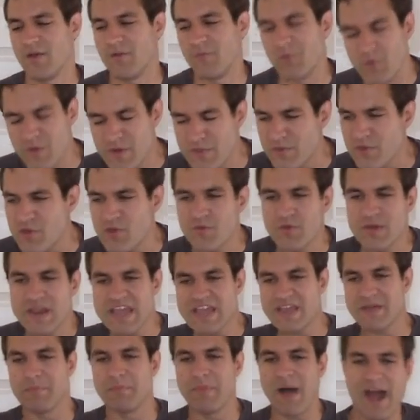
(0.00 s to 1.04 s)
with
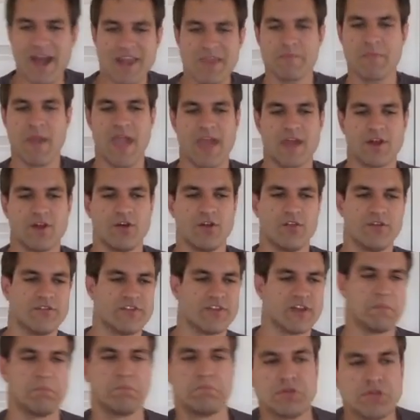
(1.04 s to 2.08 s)
unique body
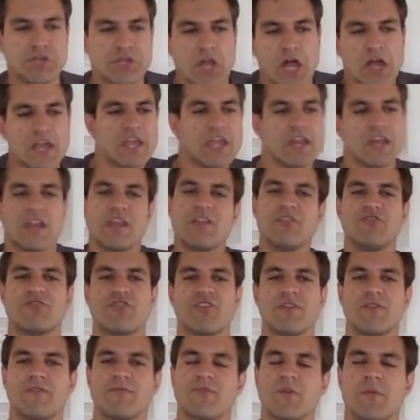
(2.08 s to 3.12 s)
panels and a plug-in
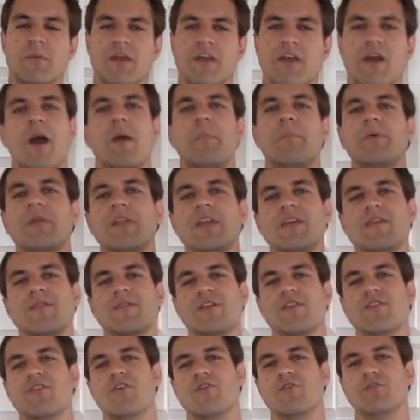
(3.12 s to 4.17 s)
engine from a company
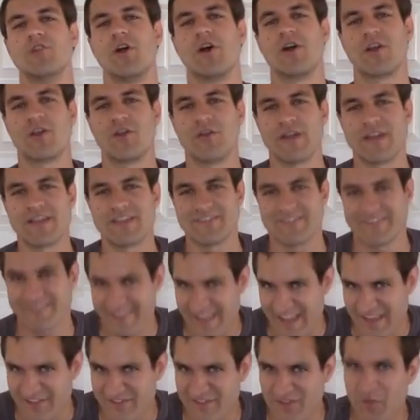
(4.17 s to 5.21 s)
that no longer
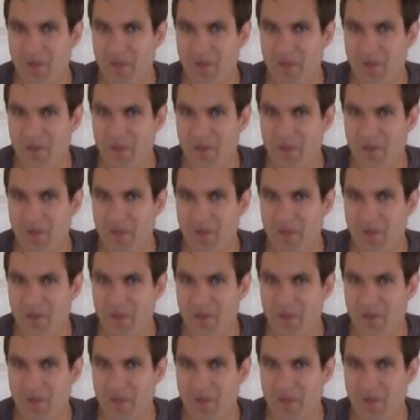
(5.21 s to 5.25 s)
exists.